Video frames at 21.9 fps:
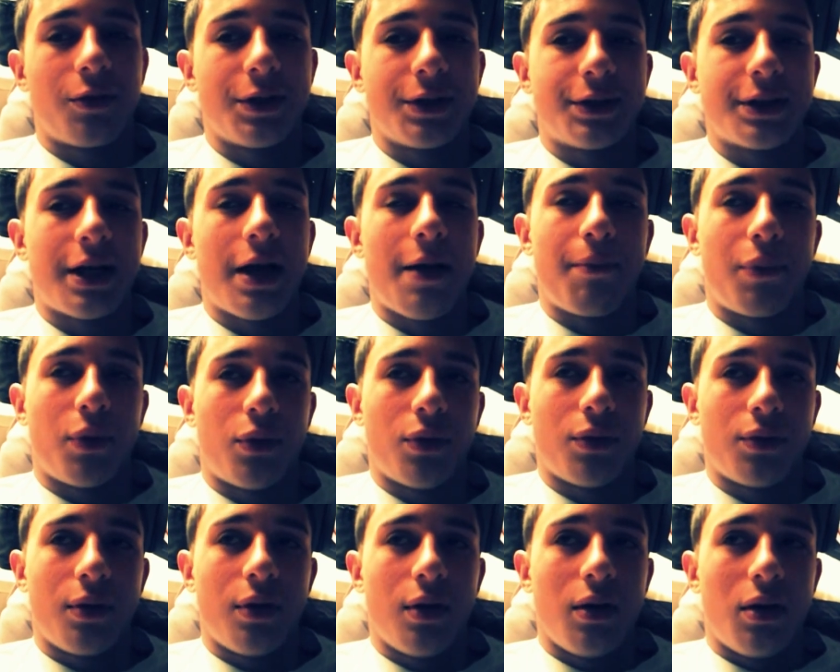For
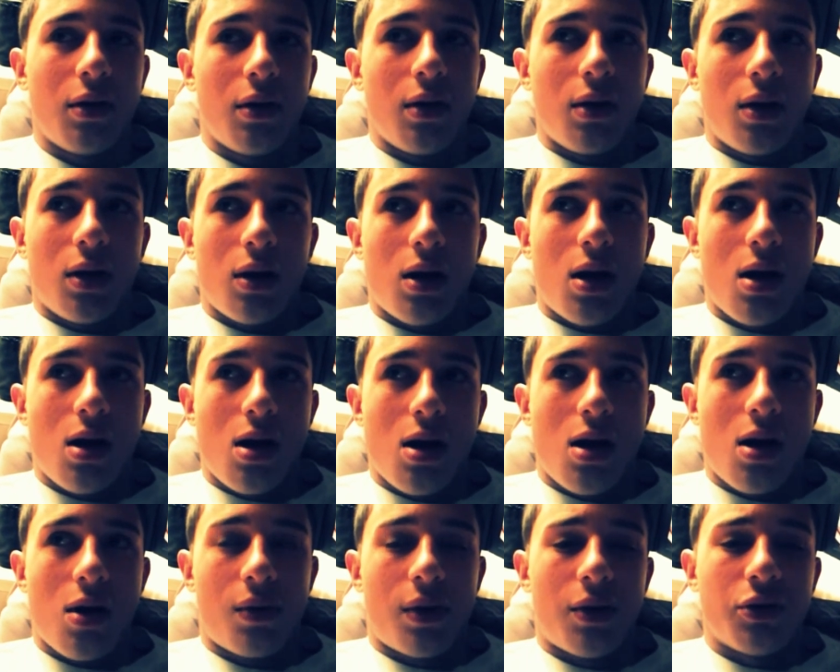example,
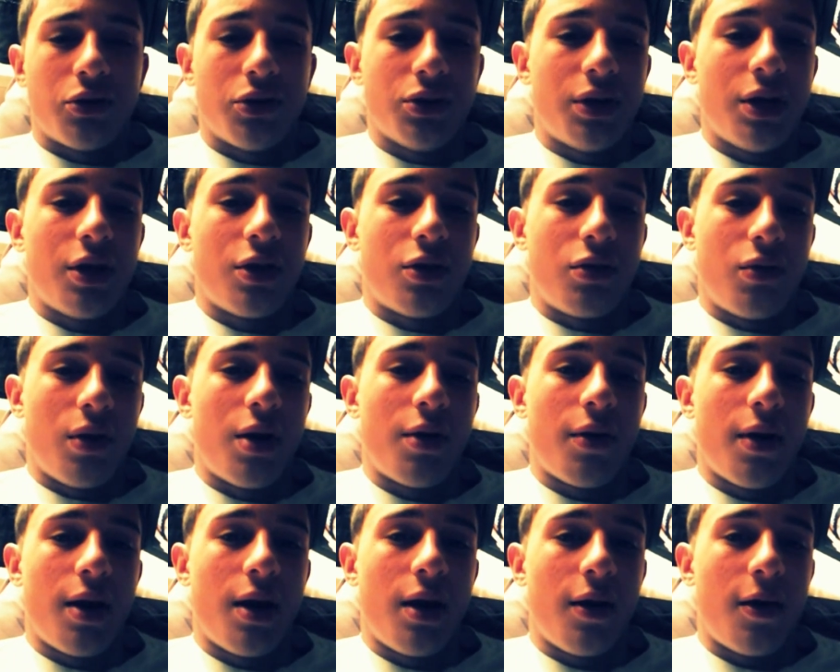uh, when I was in eighth
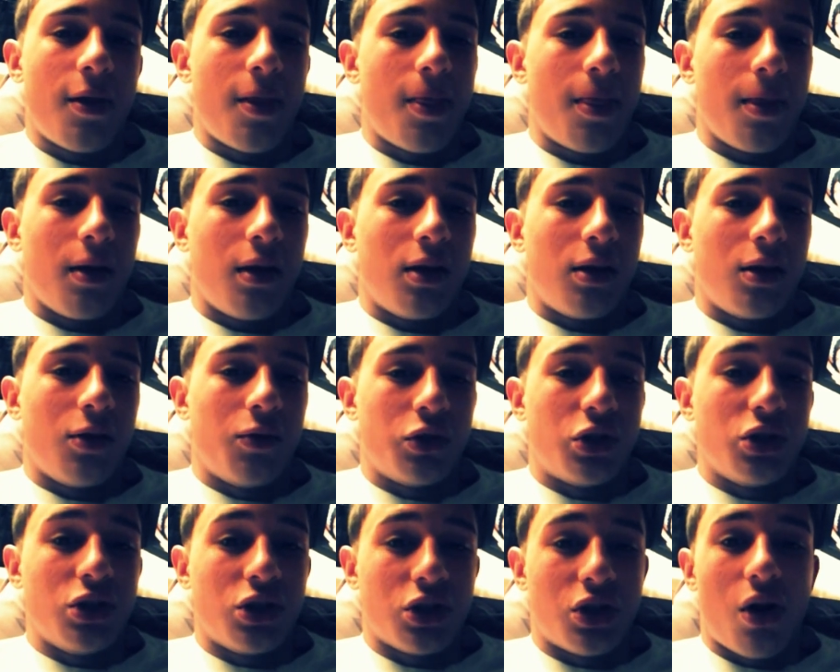grade, right,
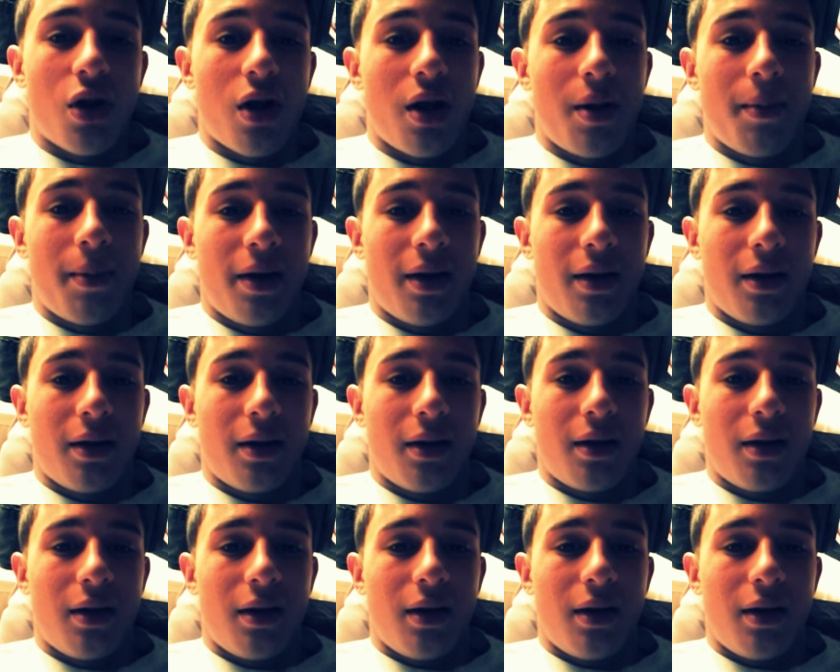there was this girl I met.